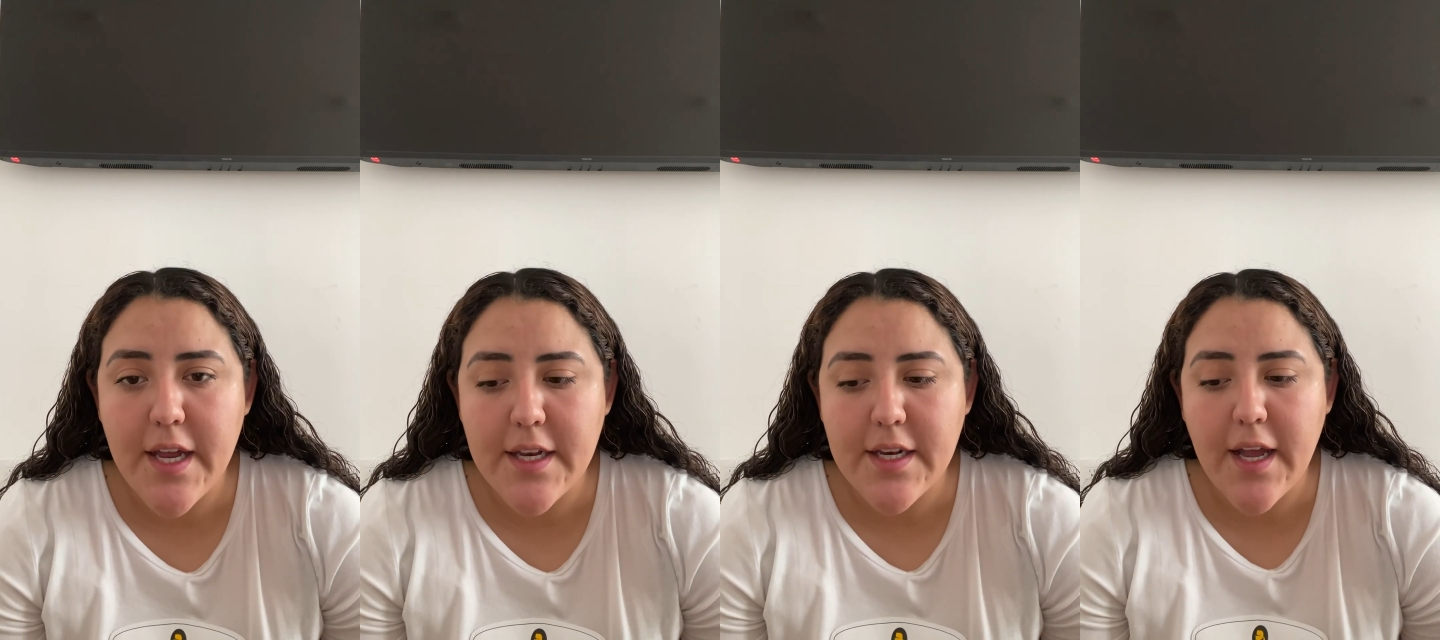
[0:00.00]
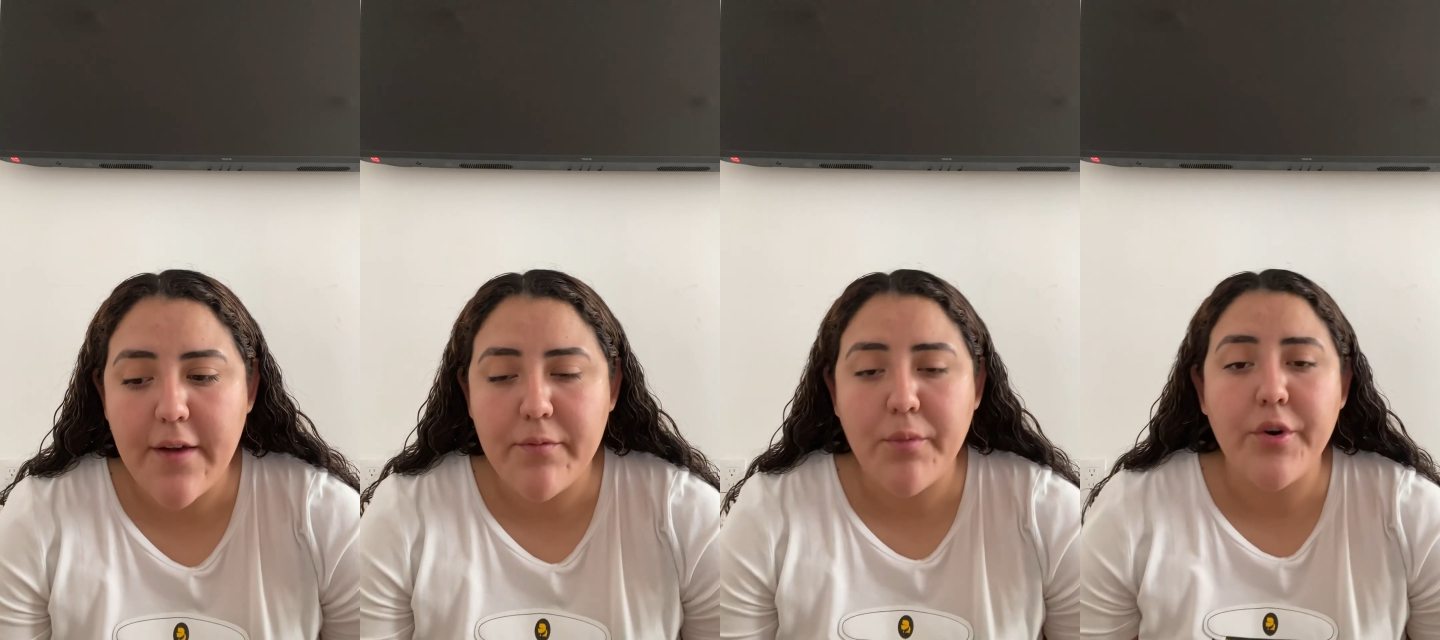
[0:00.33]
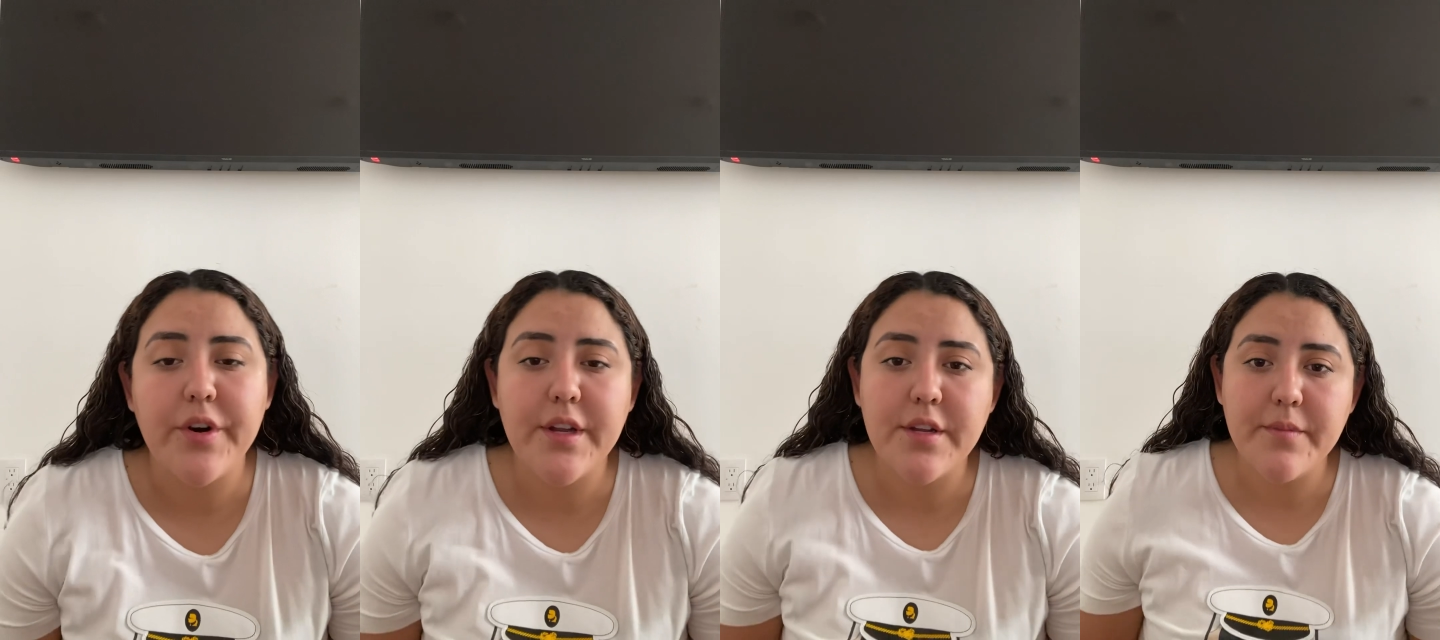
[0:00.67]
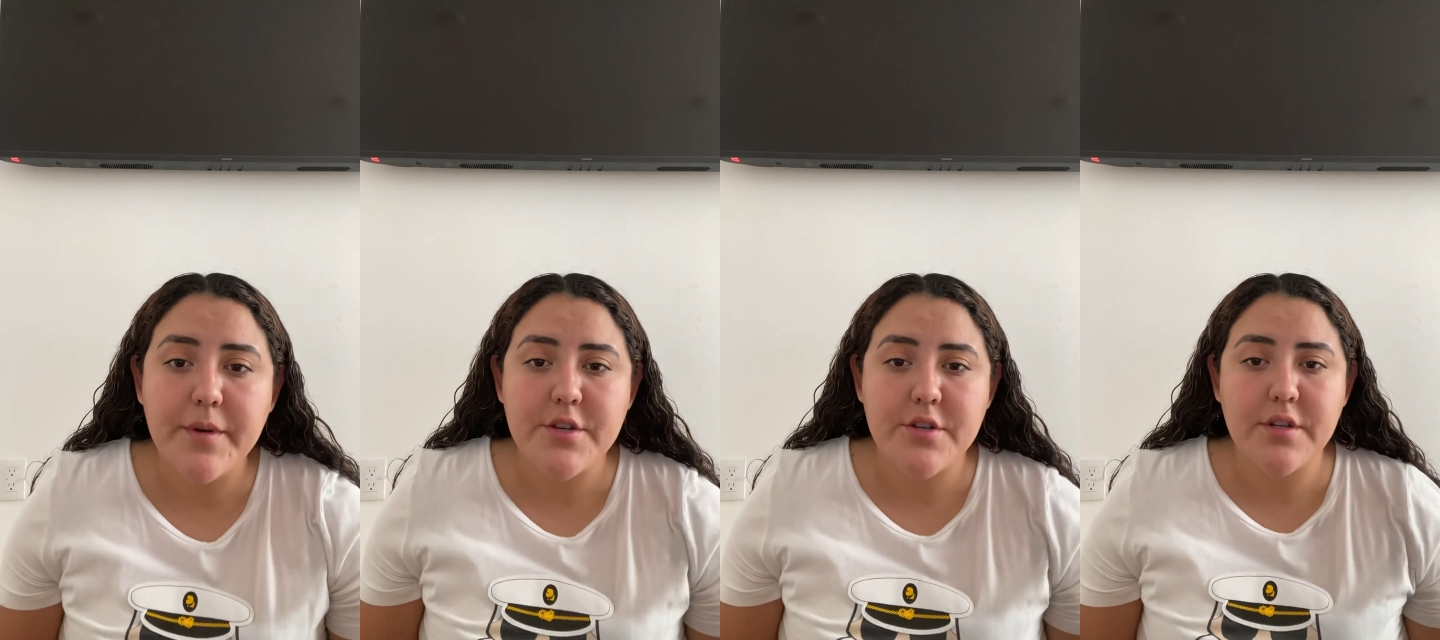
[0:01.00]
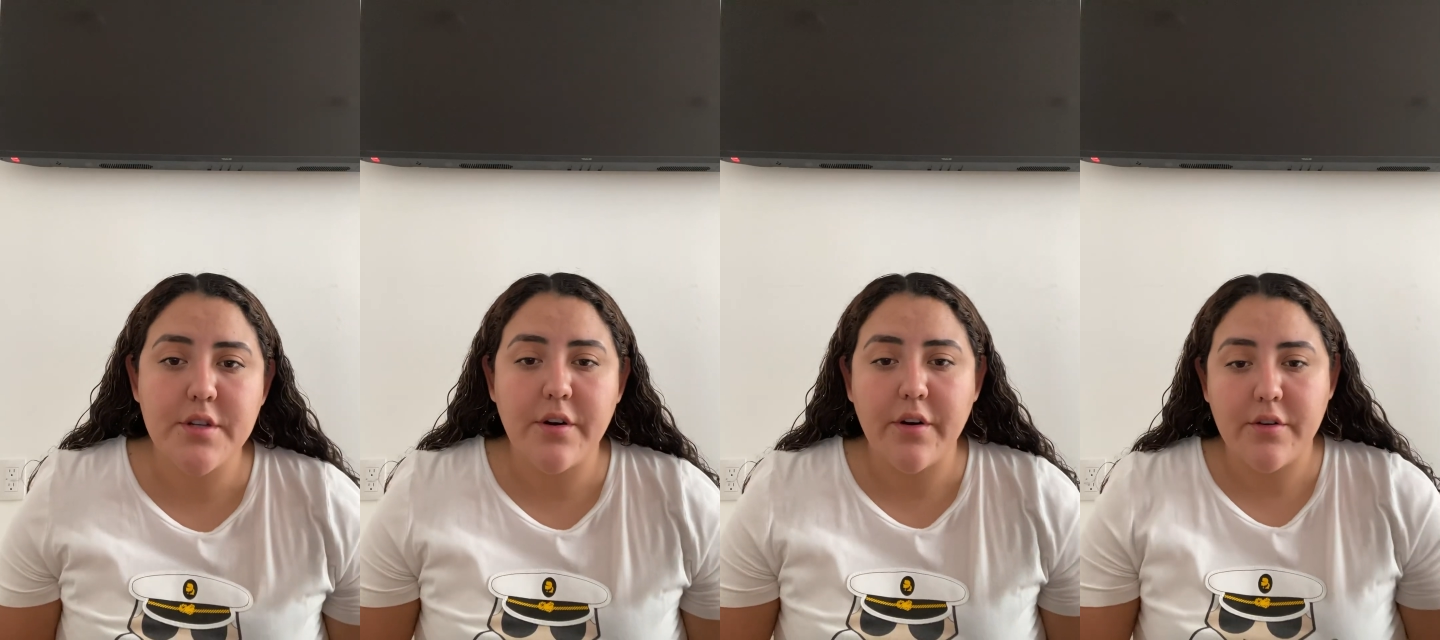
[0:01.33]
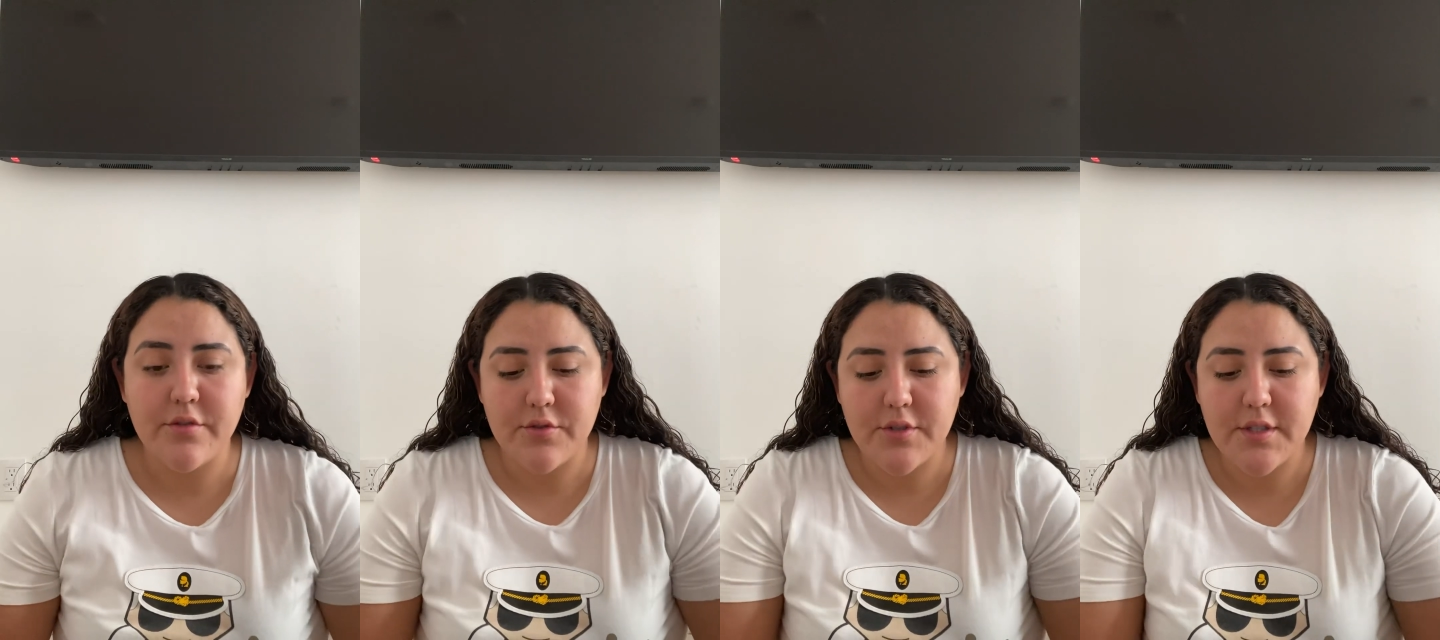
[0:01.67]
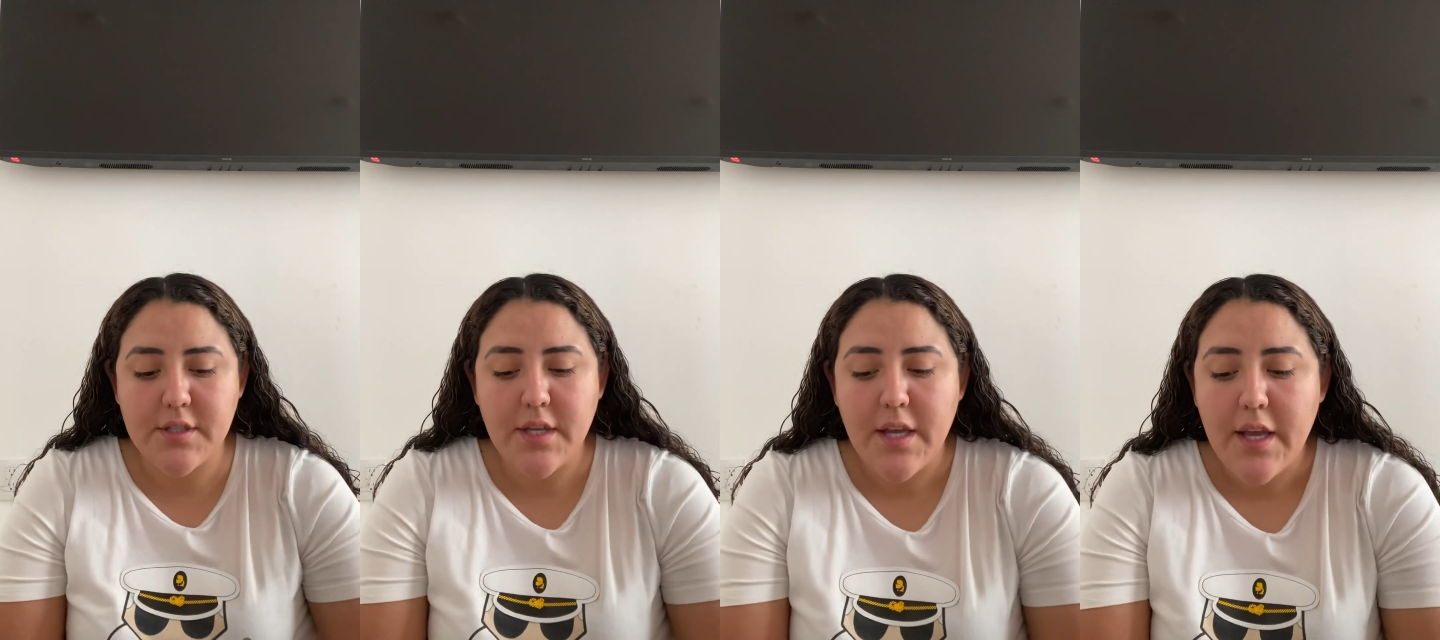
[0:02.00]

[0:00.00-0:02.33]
and have more innovation in our countries.